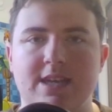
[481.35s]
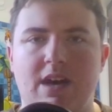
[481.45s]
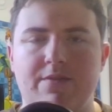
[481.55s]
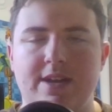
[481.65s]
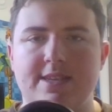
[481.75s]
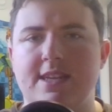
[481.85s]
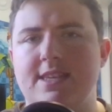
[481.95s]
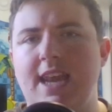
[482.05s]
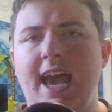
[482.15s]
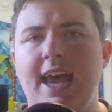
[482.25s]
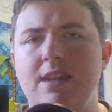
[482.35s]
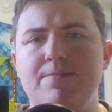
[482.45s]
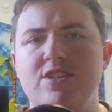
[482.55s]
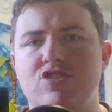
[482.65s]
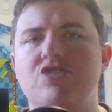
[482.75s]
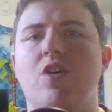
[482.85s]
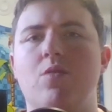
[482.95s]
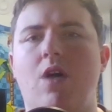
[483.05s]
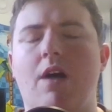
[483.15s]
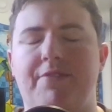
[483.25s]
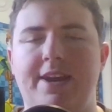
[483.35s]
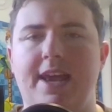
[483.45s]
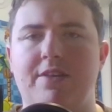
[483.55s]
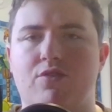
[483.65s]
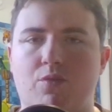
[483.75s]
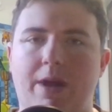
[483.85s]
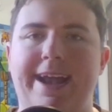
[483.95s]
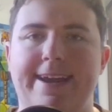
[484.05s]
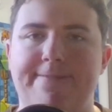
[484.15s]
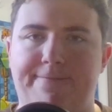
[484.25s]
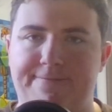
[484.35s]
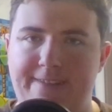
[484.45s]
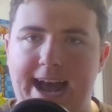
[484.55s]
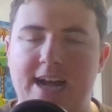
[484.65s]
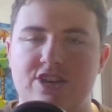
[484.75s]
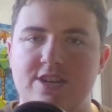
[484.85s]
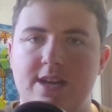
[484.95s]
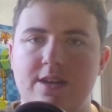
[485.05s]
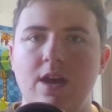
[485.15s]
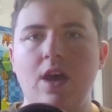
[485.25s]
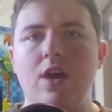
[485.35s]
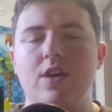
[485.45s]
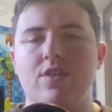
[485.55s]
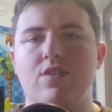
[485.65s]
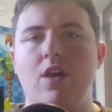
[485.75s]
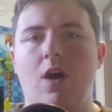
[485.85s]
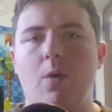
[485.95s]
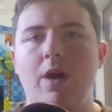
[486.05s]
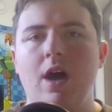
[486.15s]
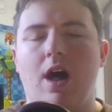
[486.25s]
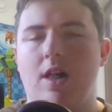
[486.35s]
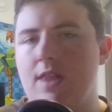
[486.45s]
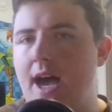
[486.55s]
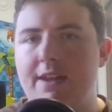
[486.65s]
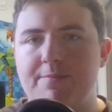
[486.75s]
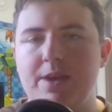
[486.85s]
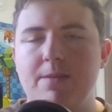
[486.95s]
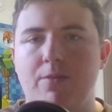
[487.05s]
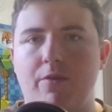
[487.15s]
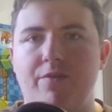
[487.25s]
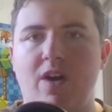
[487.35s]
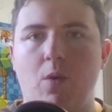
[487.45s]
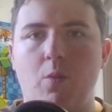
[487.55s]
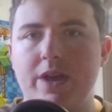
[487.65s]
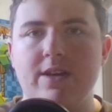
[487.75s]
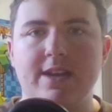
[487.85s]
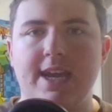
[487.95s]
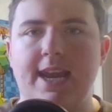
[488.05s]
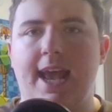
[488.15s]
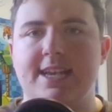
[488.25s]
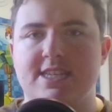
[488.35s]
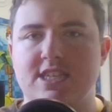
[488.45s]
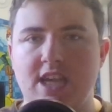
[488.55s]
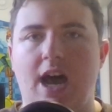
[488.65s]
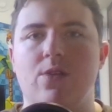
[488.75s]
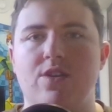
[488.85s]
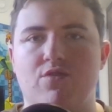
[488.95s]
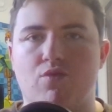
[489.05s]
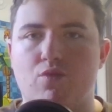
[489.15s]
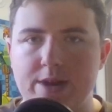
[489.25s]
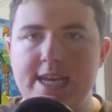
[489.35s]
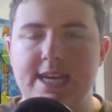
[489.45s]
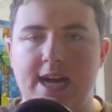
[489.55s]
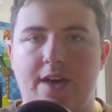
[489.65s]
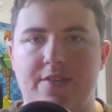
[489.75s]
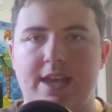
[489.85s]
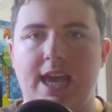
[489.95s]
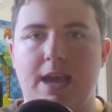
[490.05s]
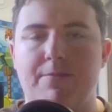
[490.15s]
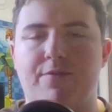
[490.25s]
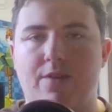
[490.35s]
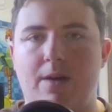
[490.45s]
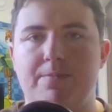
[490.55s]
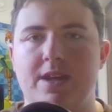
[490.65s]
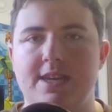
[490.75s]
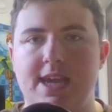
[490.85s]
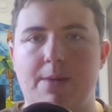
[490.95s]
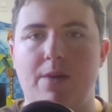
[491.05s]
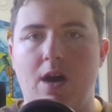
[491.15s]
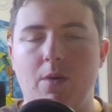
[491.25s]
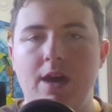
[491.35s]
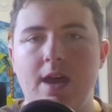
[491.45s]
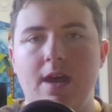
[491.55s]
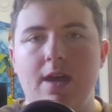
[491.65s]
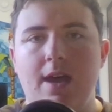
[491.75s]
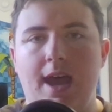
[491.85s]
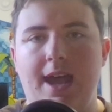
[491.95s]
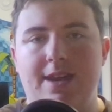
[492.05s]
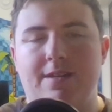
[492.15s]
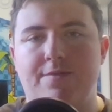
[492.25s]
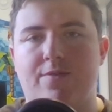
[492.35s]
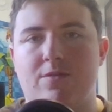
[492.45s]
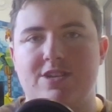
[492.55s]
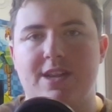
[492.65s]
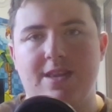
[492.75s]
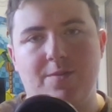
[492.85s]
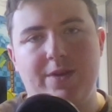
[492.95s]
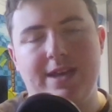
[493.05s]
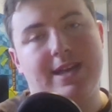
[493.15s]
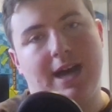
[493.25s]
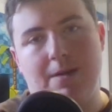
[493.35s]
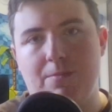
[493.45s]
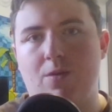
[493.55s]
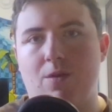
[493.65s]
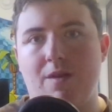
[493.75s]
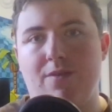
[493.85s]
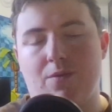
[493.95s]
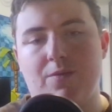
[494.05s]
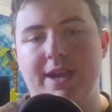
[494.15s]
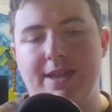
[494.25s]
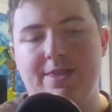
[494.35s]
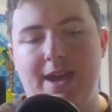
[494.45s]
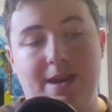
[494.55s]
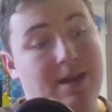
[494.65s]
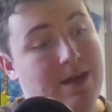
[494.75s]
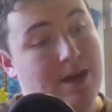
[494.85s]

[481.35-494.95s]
of it, since it hadn't been shown off in a grand fashion. So a lot of people felt we could get a solid read on the game from the demo. And unfortunately, we got more of a read than